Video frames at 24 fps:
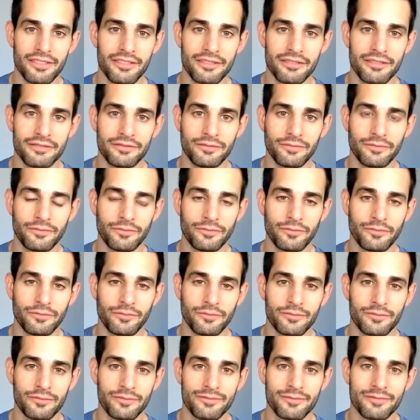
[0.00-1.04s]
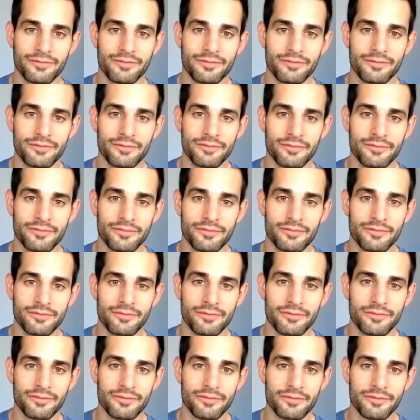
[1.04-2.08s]

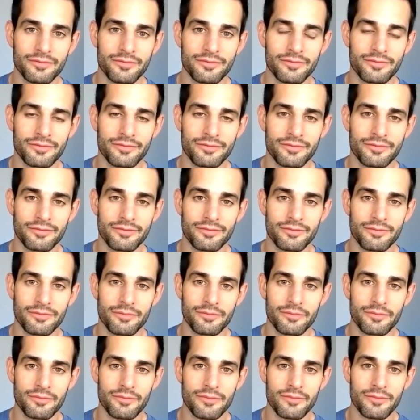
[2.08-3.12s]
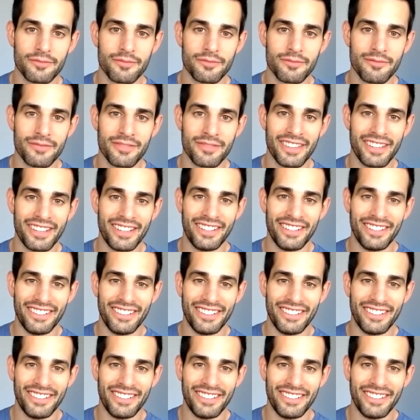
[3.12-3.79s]
(silent)